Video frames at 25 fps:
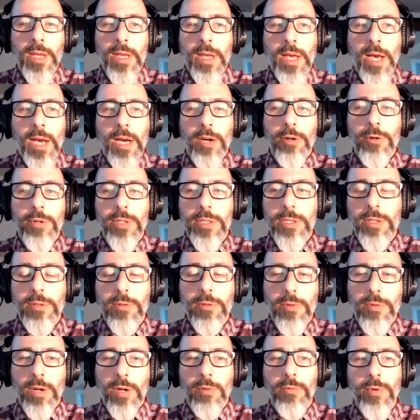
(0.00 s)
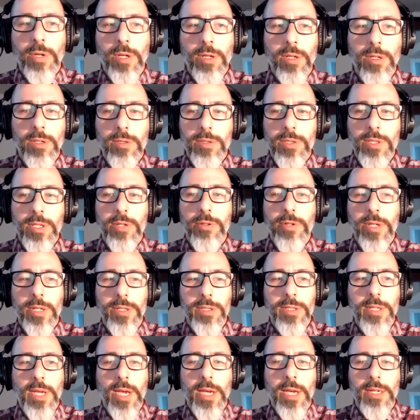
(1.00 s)
who is a real
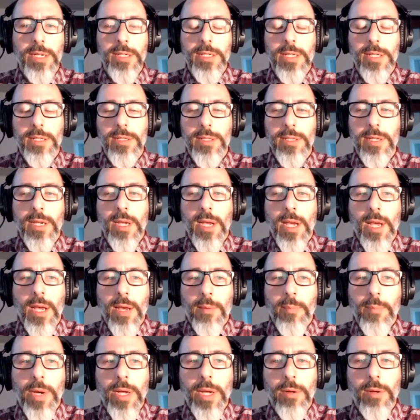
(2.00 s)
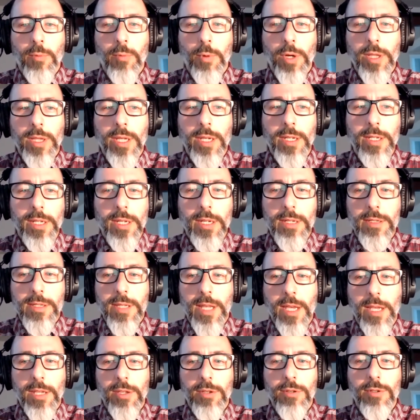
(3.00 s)
serious scientist. But what they did is
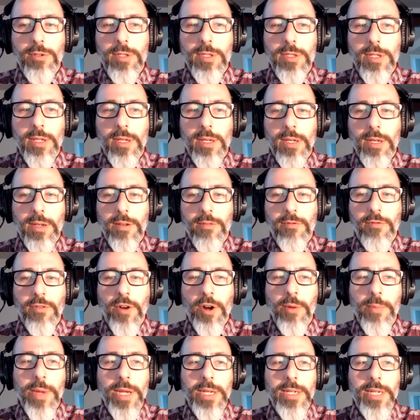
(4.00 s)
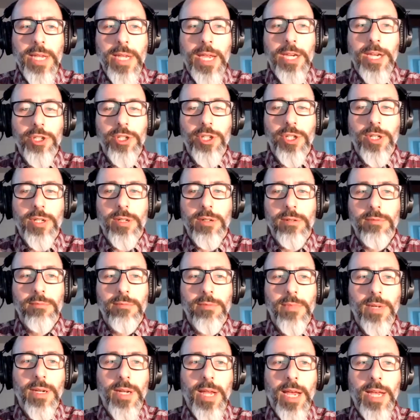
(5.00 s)
they used fermentation
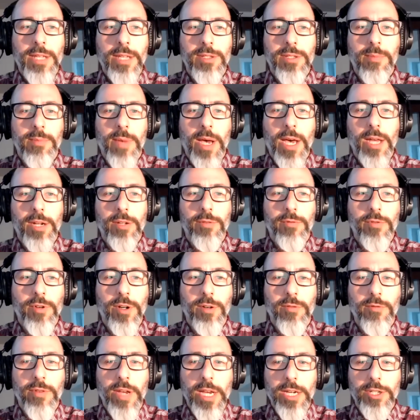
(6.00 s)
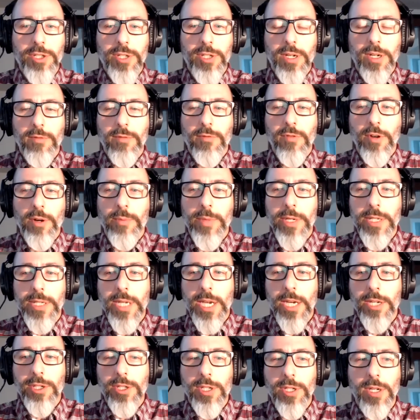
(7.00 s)
as a model for infection. And
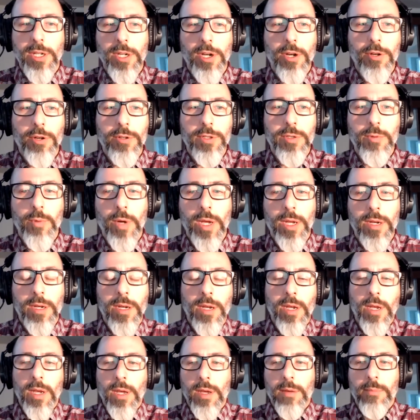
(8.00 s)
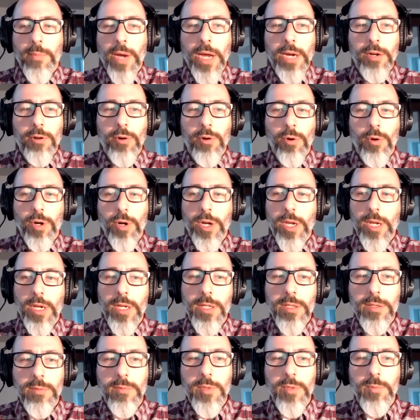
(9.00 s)
fermentation, you know, is when
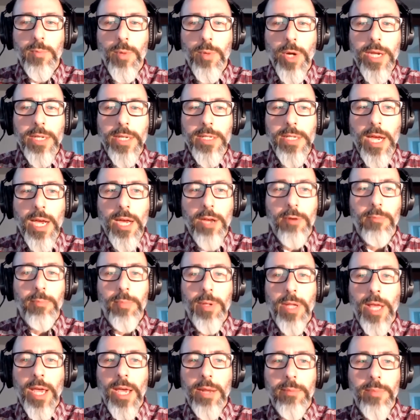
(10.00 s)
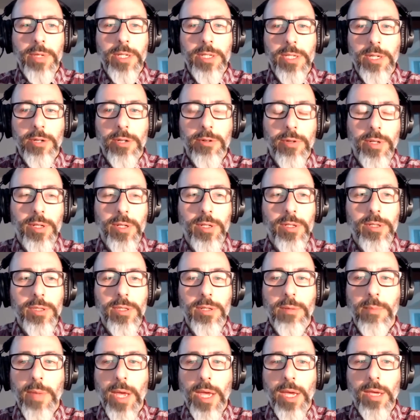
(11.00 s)
microorganisms break down plant material
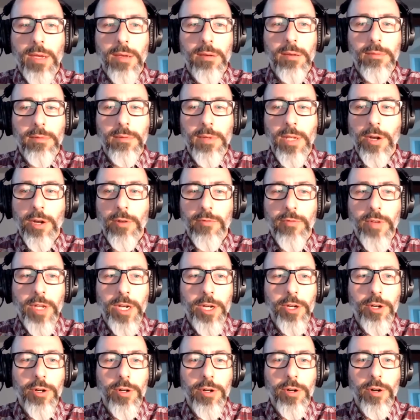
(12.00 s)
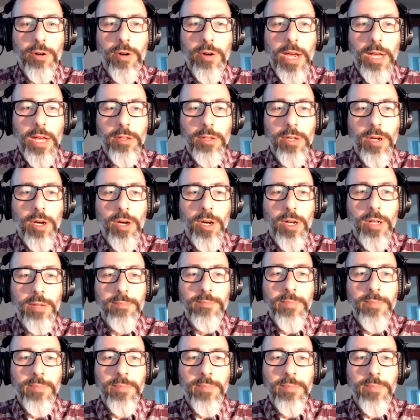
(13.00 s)
to make, you know, vinegar or alcohol.